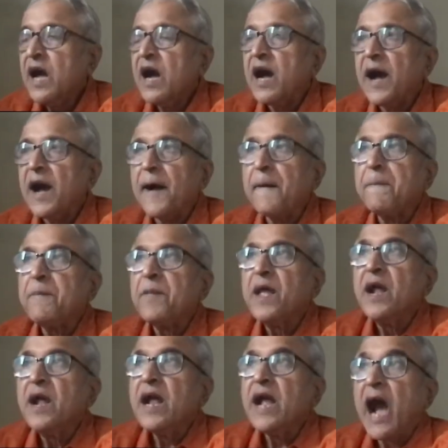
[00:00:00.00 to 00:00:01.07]
Uh,
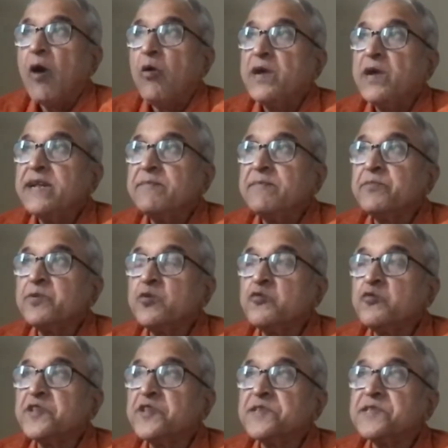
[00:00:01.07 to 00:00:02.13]
how it
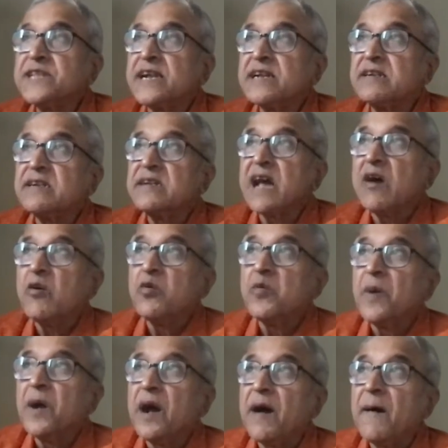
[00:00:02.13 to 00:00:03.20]
improves is that
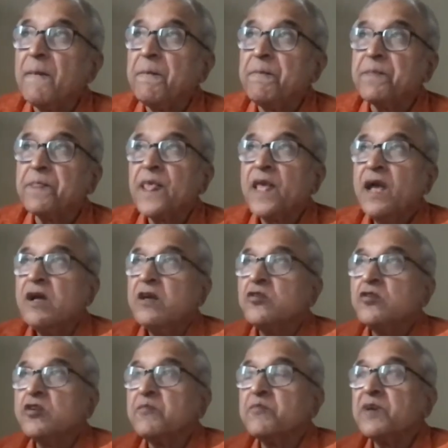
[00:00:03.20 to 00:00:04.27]
now, uh,
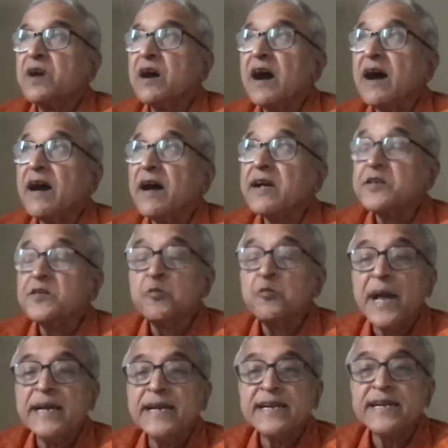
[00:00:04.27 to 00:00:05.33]
you know, uh,
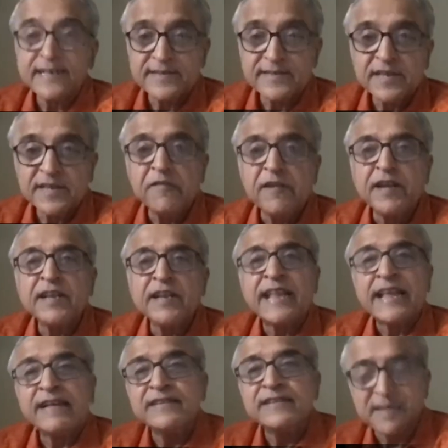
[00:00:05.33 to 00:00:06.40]
humanities, even
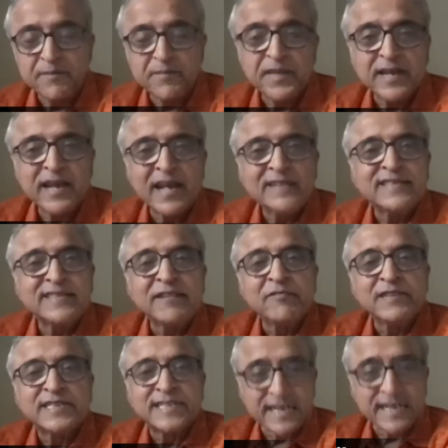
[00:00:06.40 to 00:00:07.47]
in something as
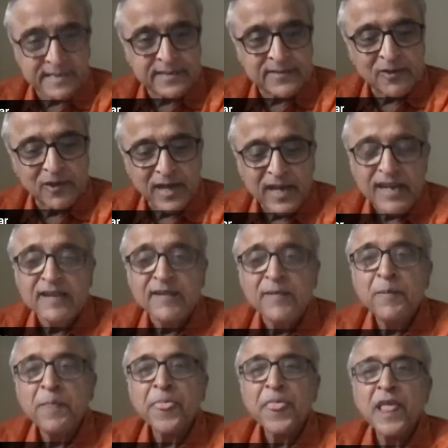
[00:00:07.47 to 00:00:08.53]
linguistics, okay,
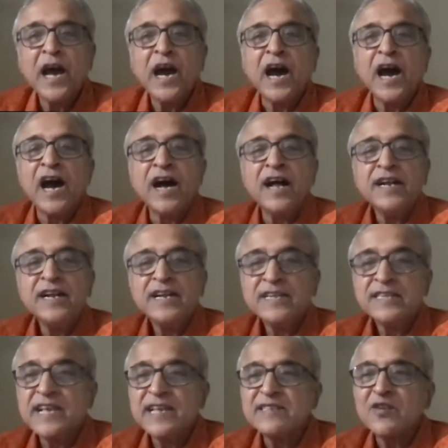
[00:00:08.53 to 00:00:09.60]
uh,
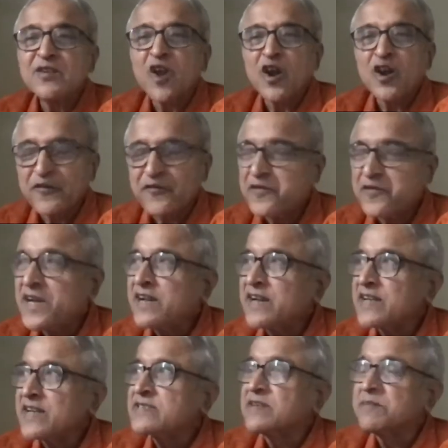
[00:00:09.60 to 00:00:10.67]
there is a lot of
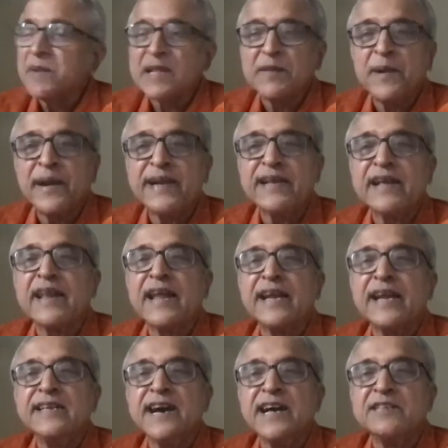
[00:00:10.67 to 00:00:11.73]
interest in mathematical
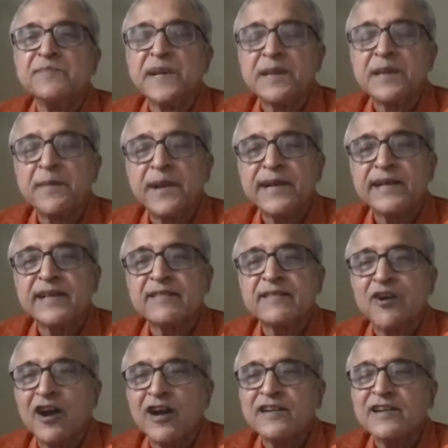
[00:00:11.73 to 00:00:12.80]
ideas, mathematical
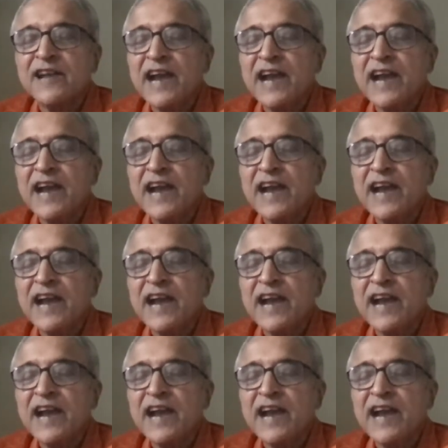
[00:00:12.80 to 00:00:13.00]
thought